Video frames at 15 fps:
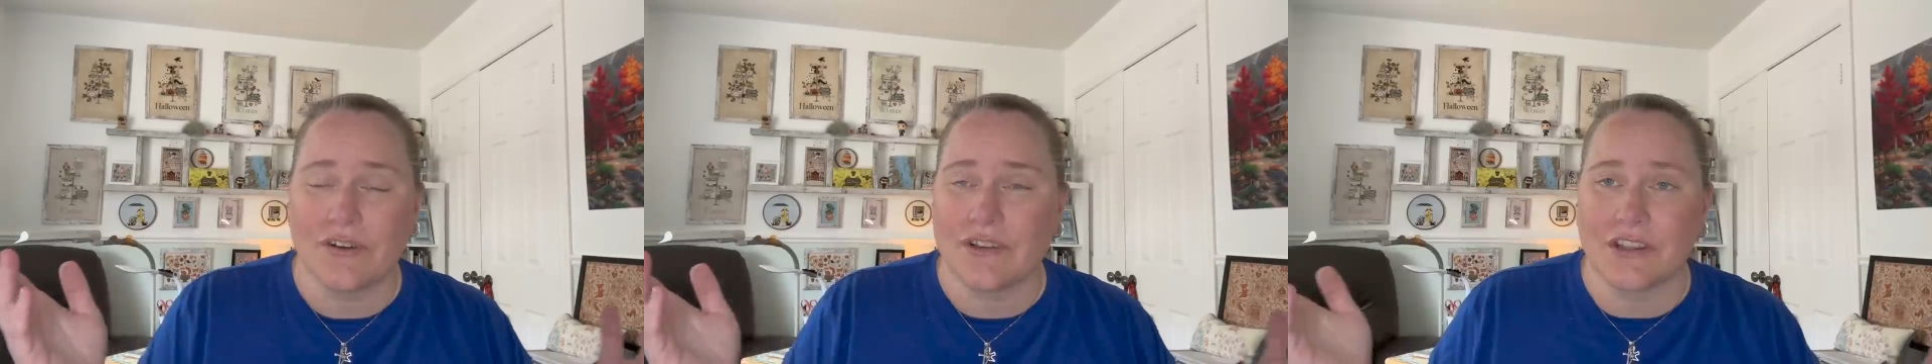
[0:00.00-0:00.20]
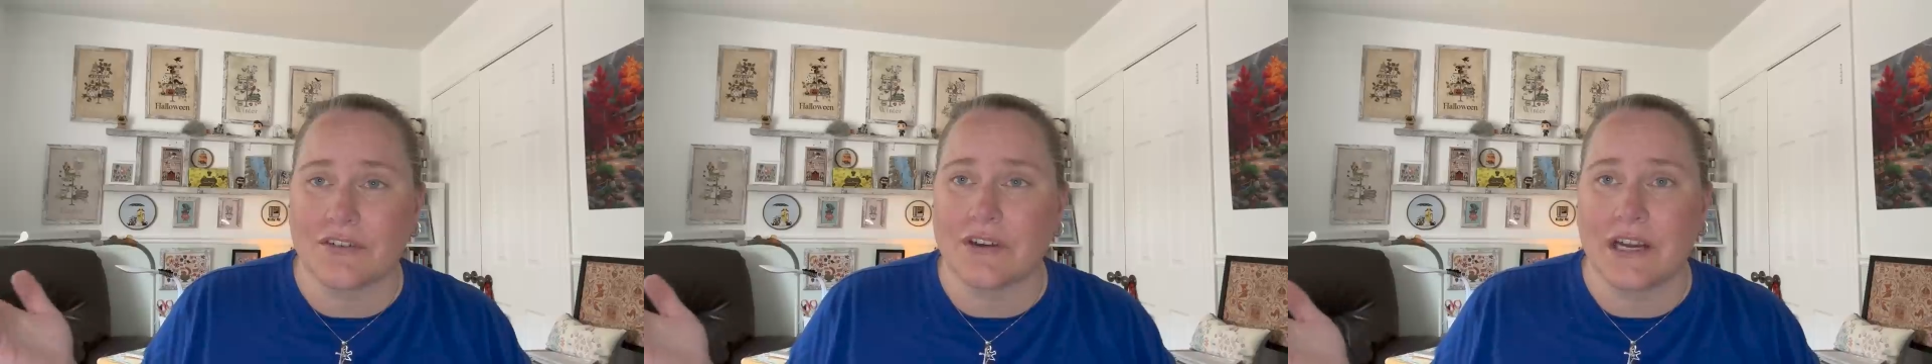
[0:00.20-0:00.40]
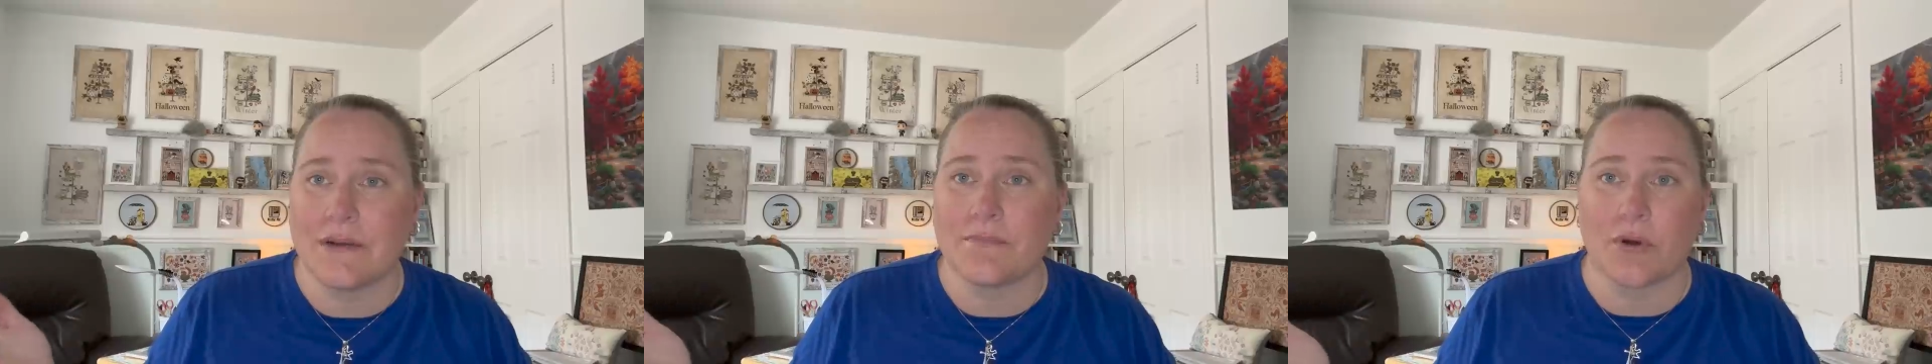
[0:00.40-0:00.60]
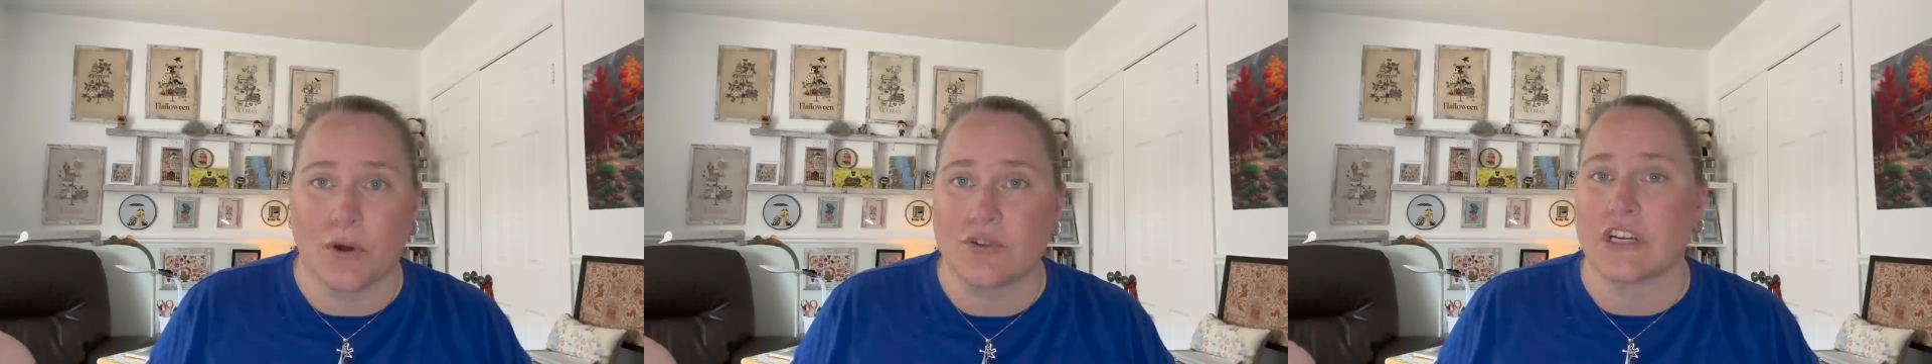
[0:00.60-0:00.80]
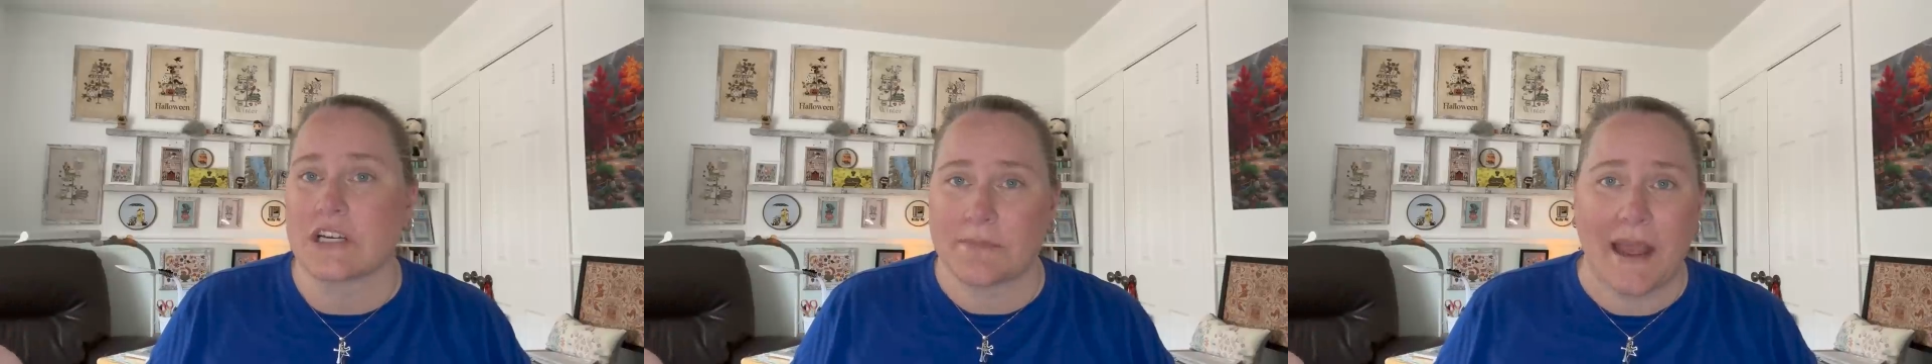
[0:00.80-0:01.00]
They're in
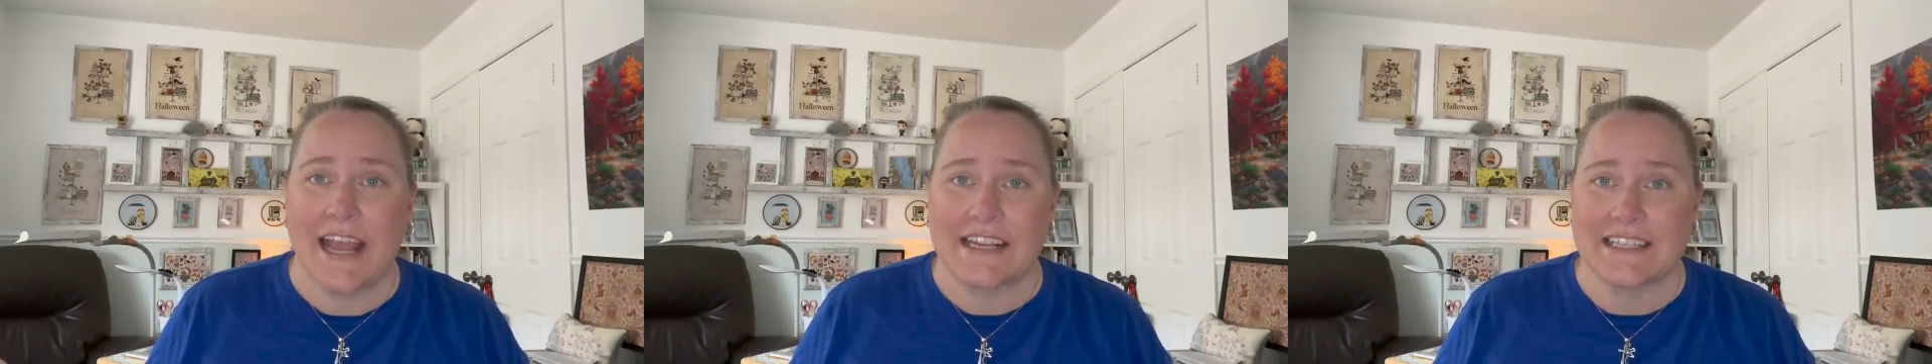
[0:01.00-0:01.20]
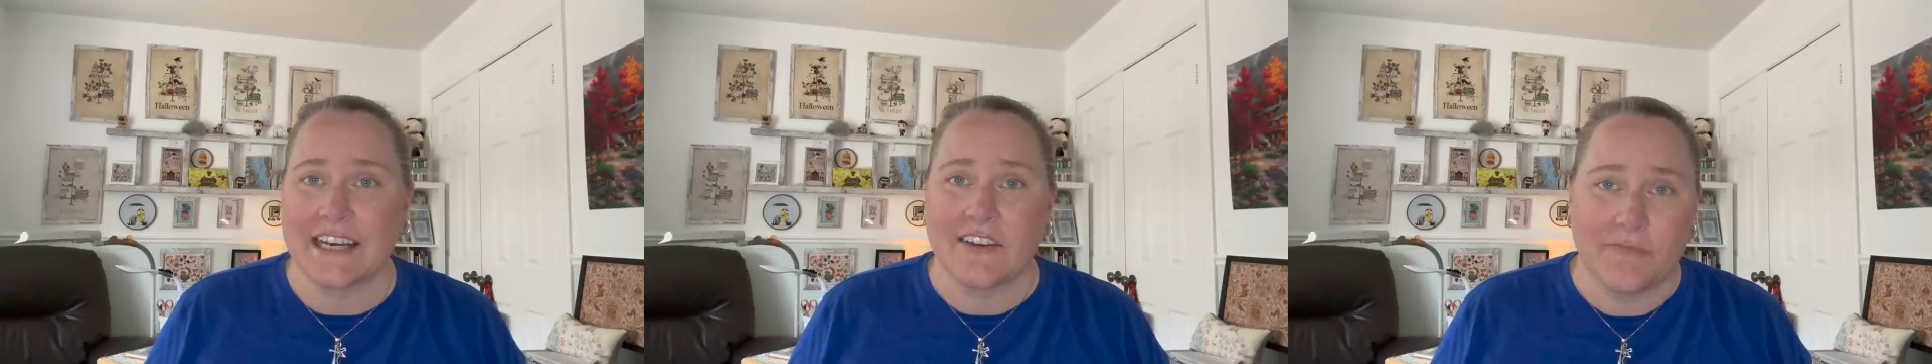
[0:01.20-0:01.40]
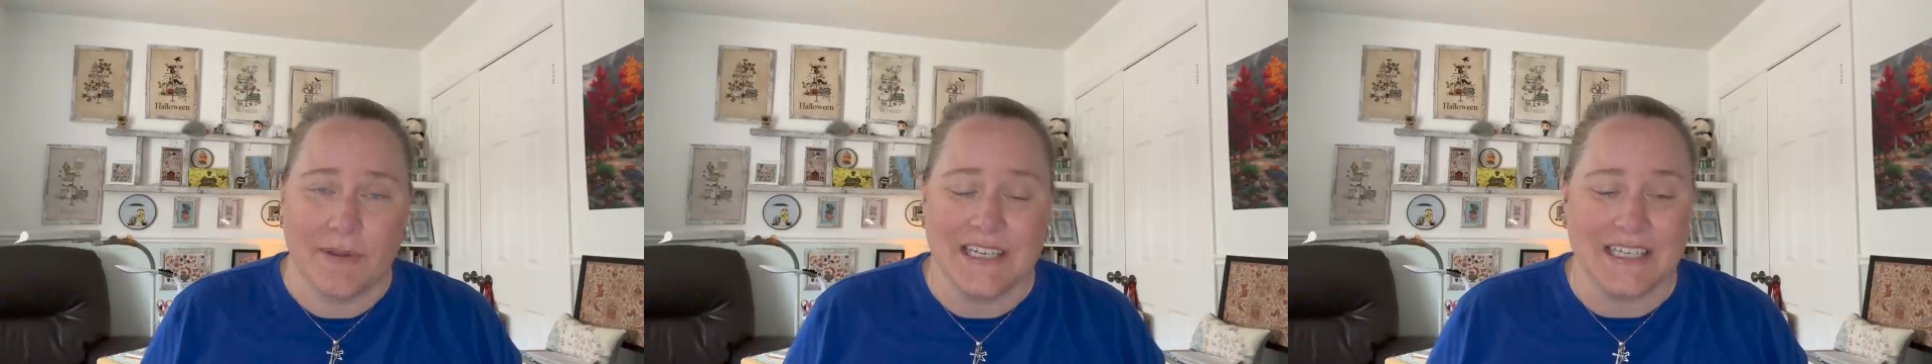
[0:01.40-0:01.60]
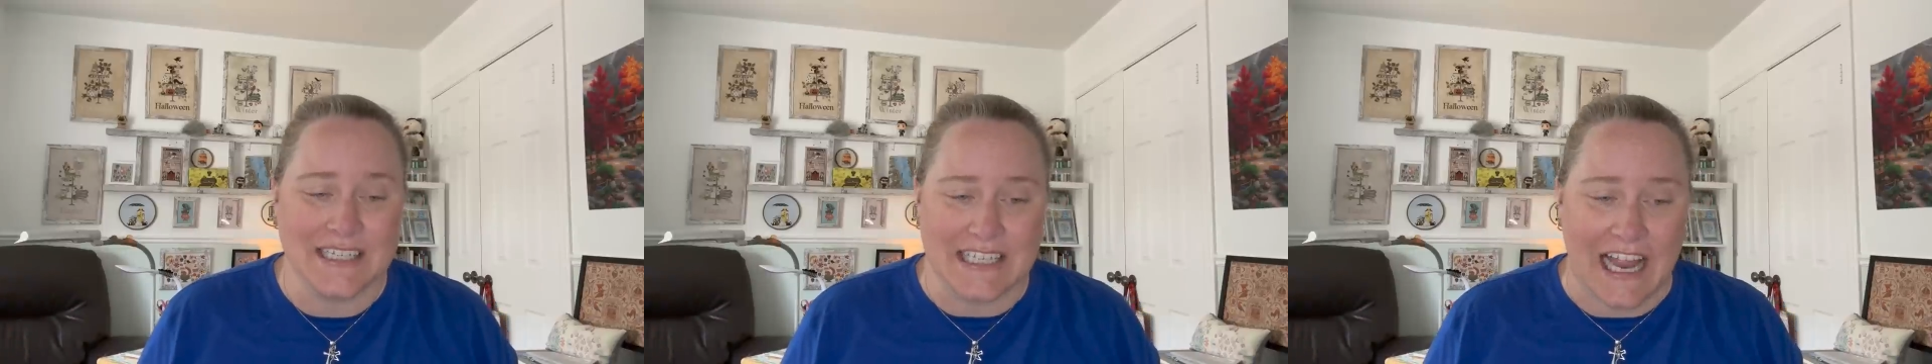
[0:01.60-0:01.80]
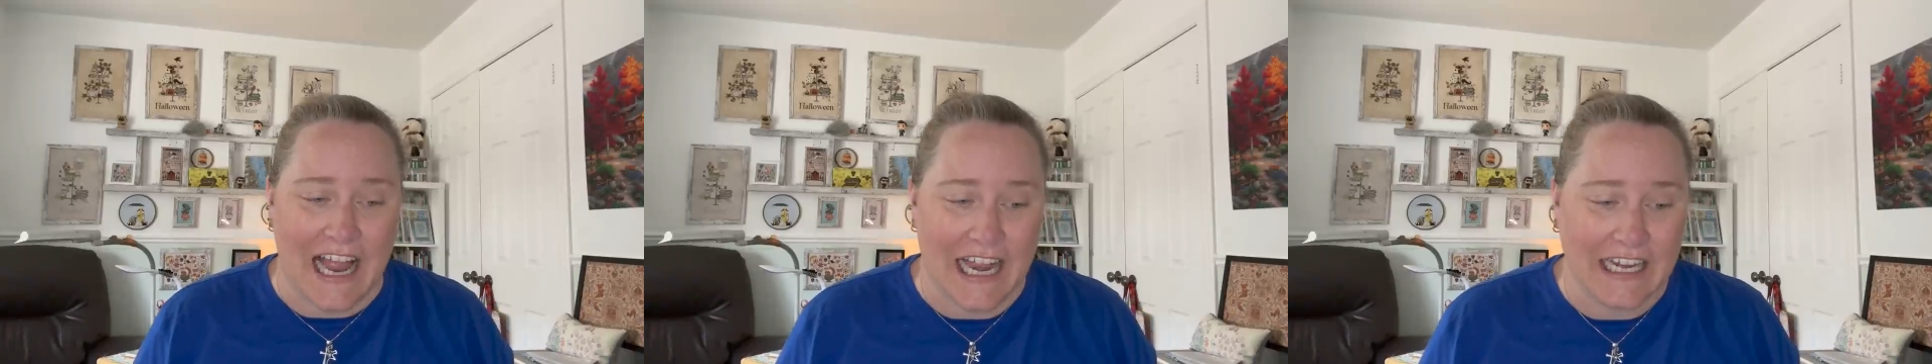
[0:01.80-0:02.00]
project bags that have been
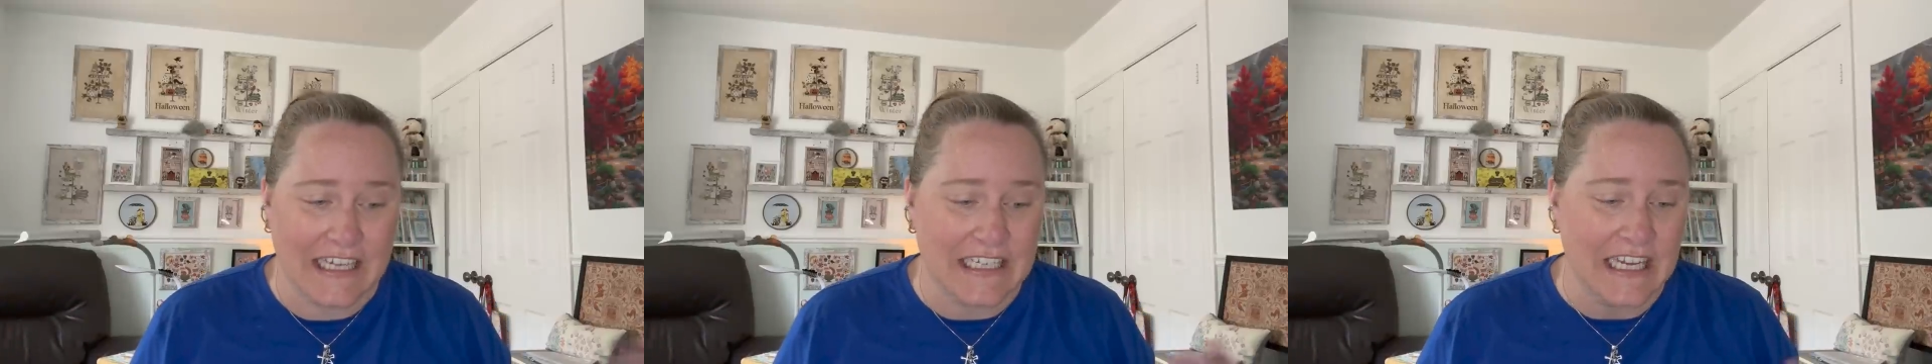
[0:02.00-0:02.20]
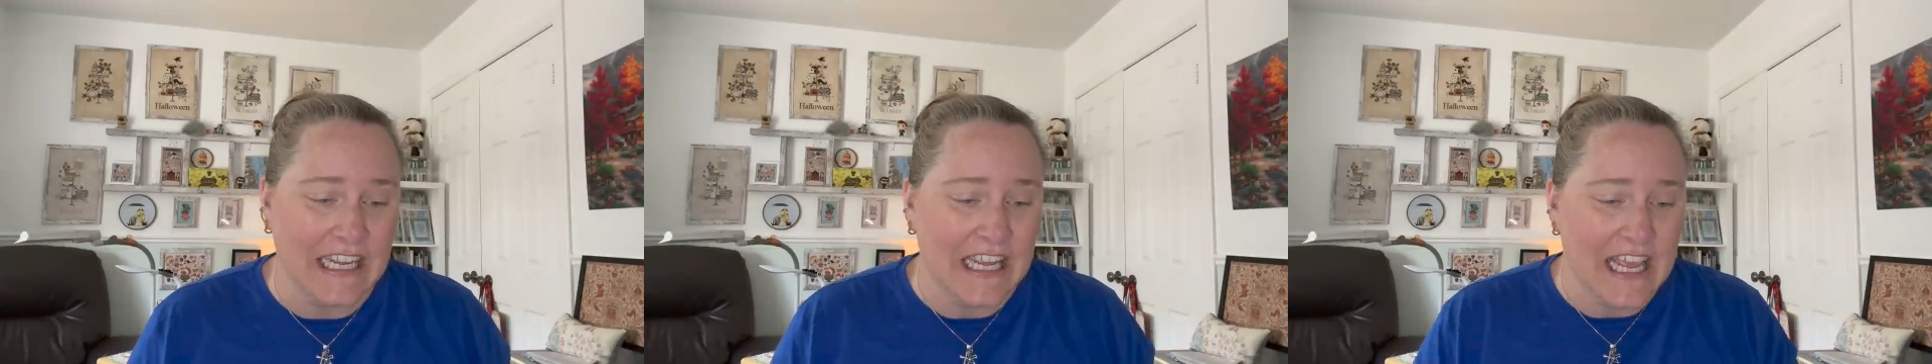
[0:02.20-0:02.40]
designed